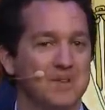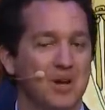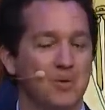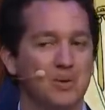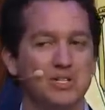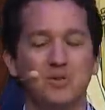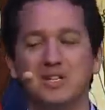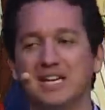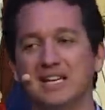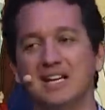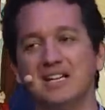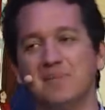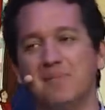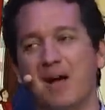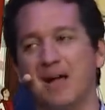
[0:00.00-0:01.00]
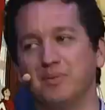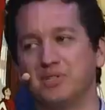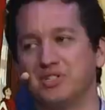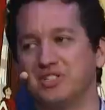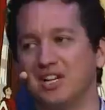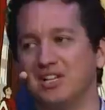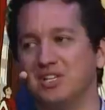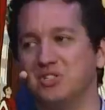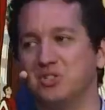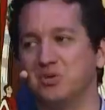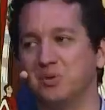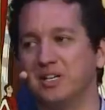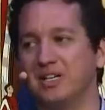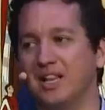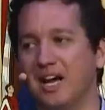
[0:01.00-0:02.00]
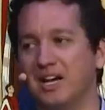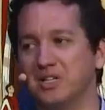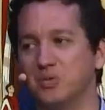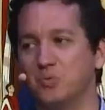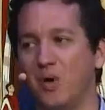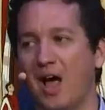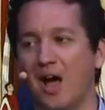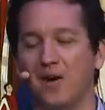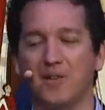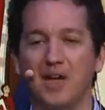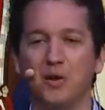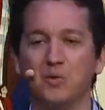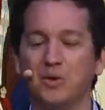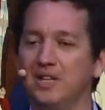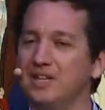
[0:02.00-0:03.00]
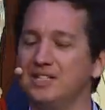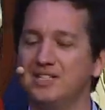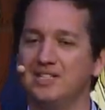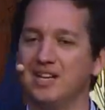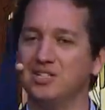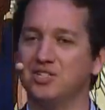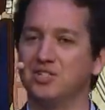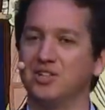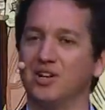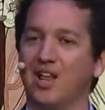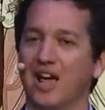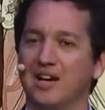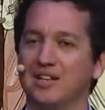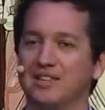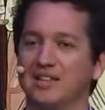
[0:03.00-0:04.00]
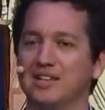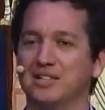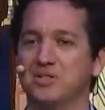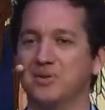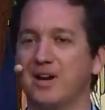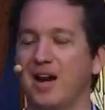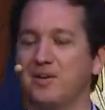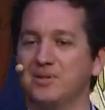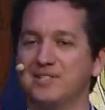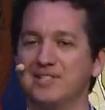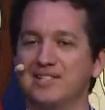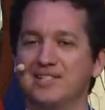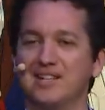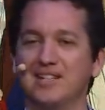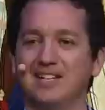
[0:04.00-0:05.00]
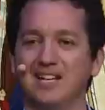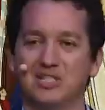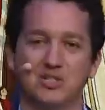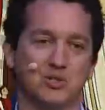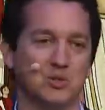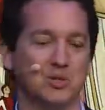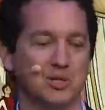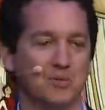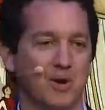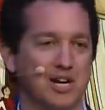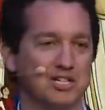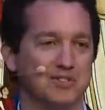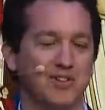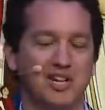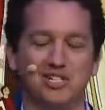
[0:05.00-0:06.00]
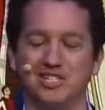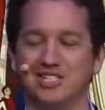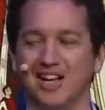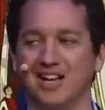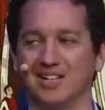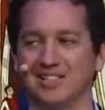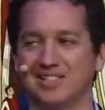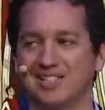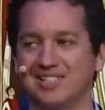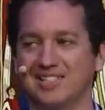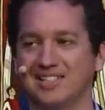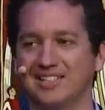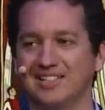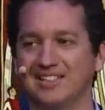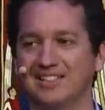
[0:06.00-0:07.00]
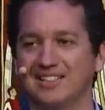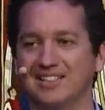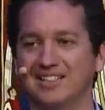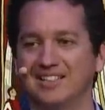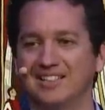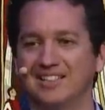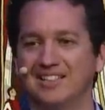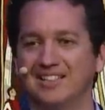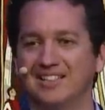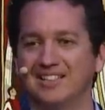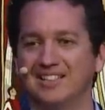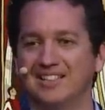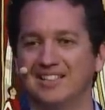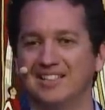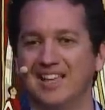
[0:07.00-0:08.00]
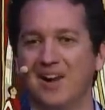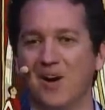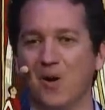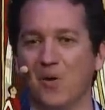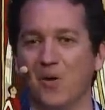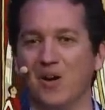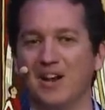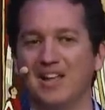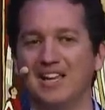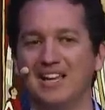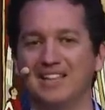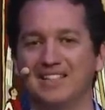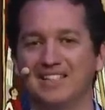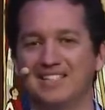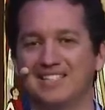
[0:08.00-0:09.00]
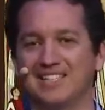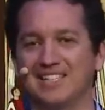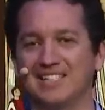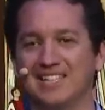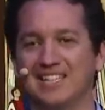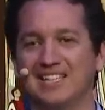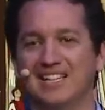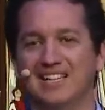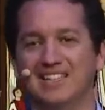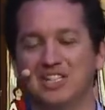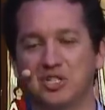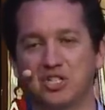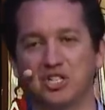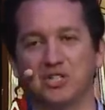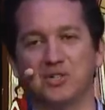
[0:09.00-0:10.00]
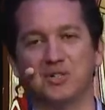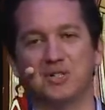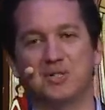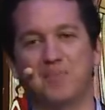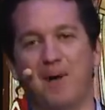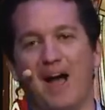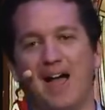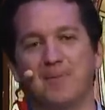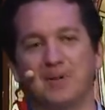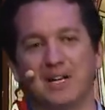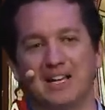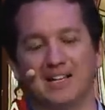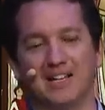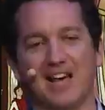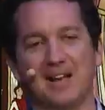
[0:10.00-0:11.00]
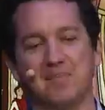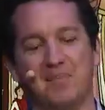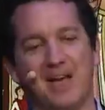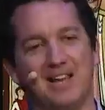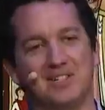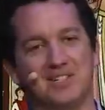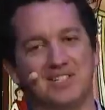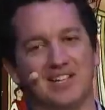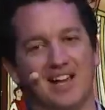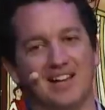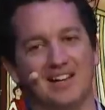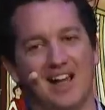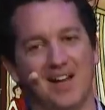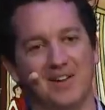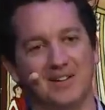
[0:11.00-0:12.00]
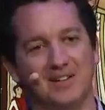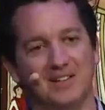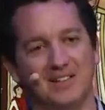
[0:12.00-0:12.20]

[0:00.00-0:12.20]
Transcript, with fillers: When you get into Bible studies, you realize, wow, they really censored a lot of things when I was in Sunday school and watched Veggie Tales. They were really in this. The, the, the children's Bible had a lot of pages cut out,